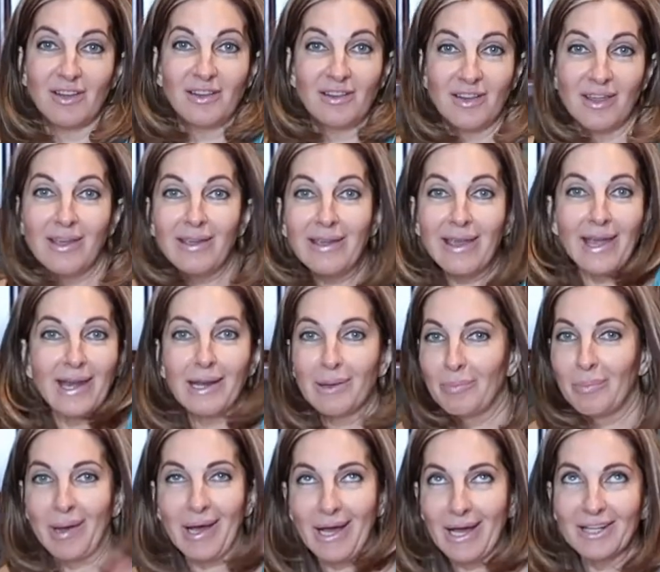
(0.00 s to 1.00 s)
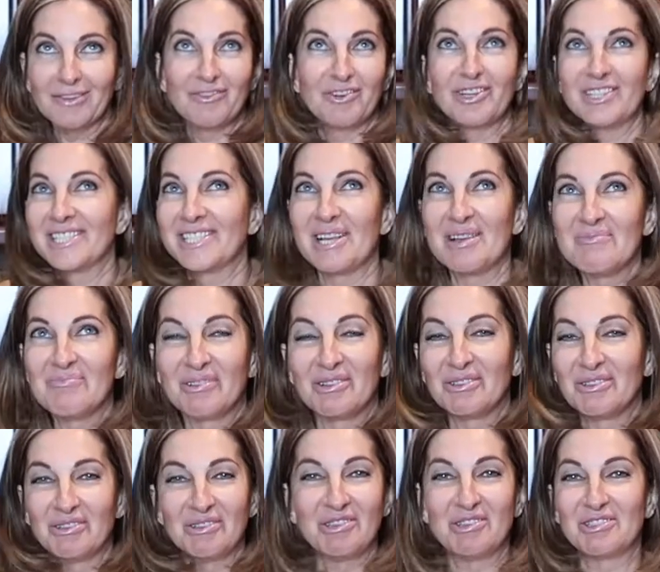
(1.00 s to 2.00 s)
that they're getting bad, for example,
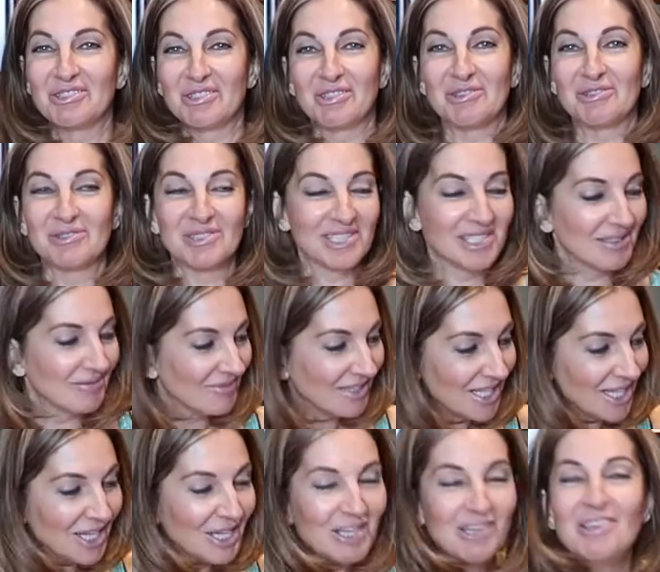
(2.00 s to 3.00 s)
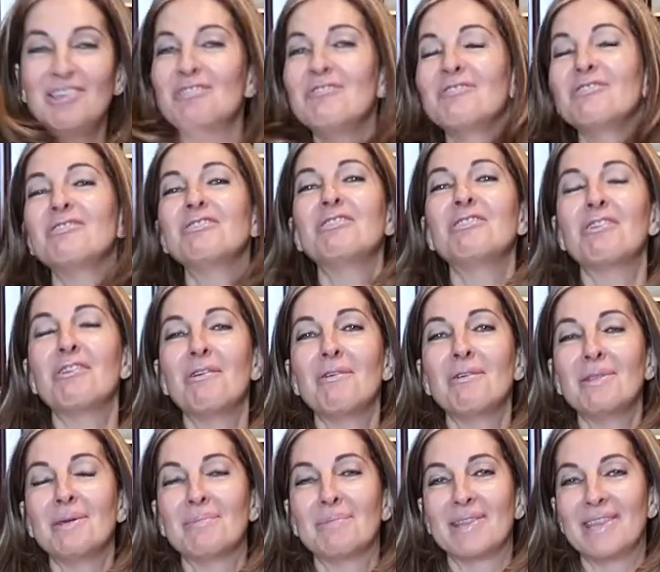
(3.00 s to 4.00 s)
you need to use them, you could throw
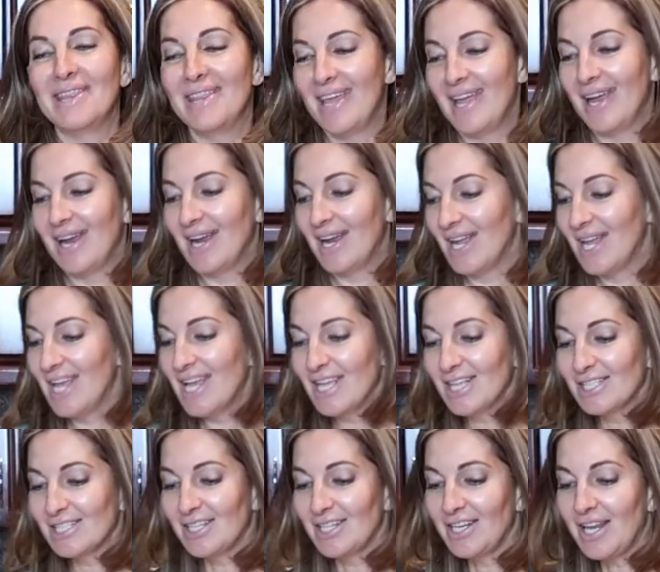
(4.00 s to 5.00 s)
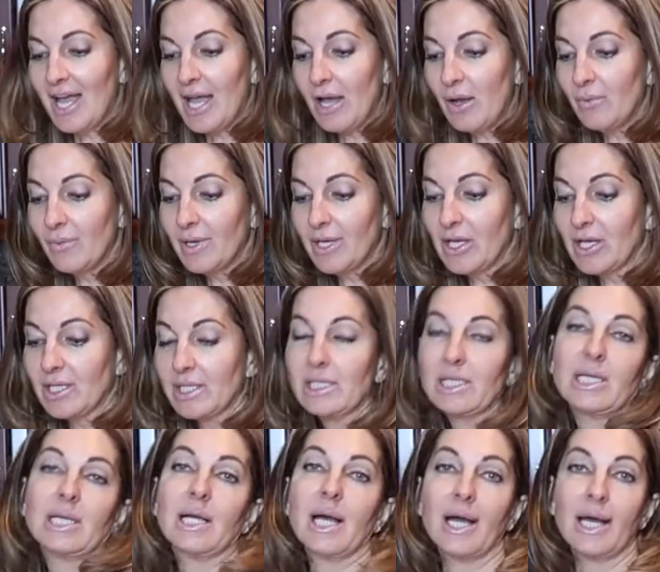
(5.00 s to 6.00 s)
them in there. So now we
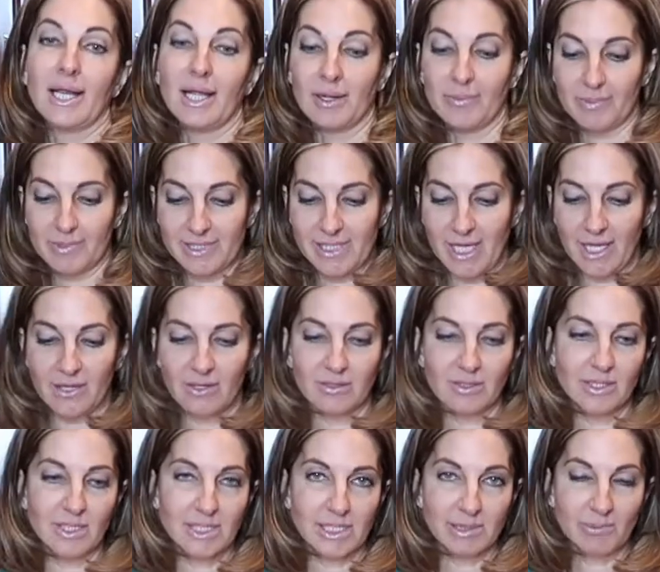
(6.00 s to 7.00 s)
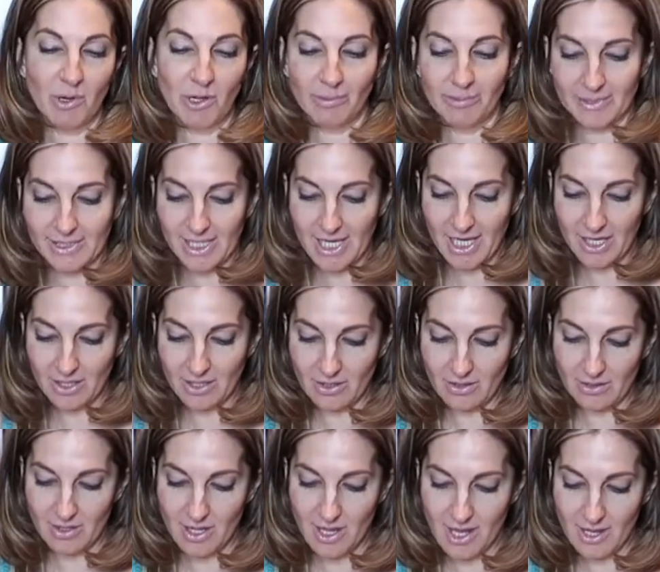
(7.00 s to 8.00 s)
cut our potato. This small
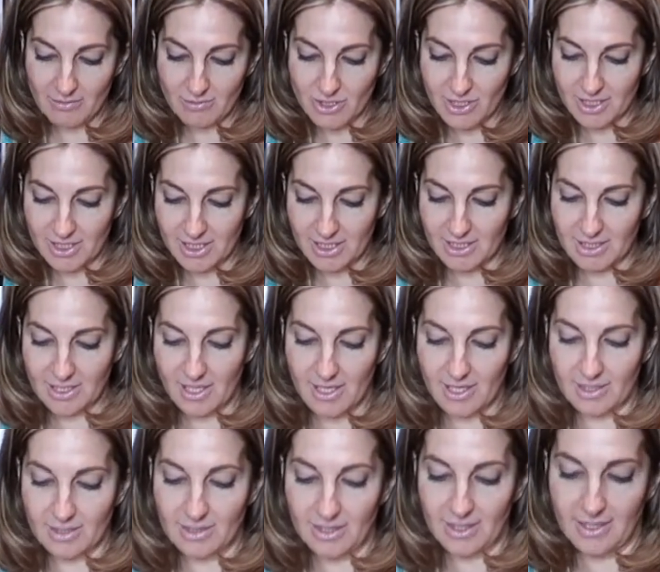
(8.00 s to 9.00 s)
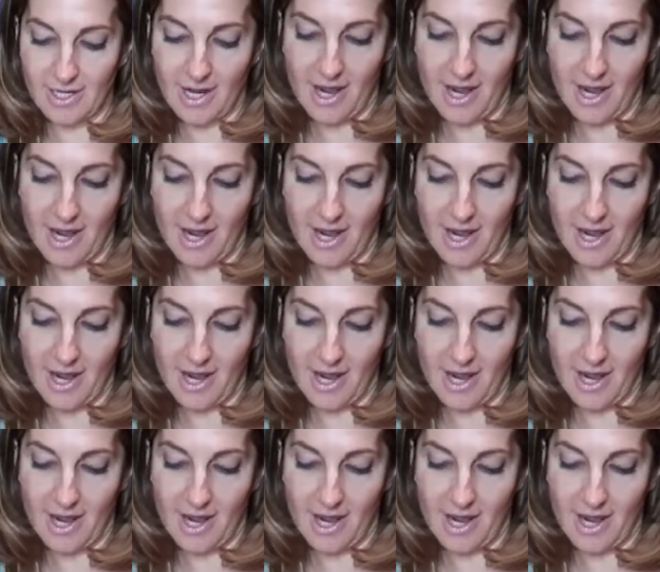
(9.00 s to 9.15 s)
potato, I'm just gonna cut in